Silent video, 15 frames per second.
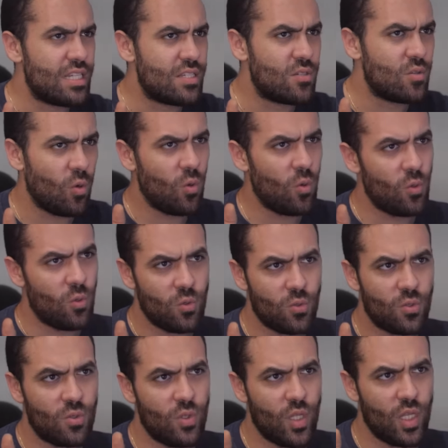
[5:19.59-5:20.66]

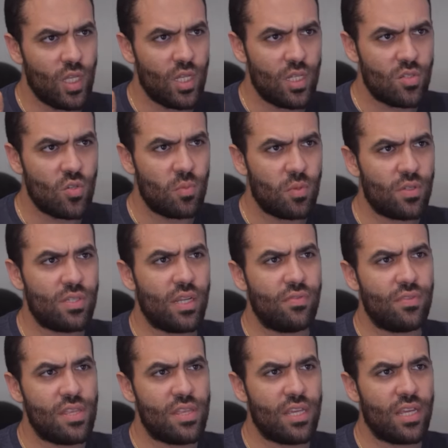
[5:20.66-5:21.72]
sold the super safety thing.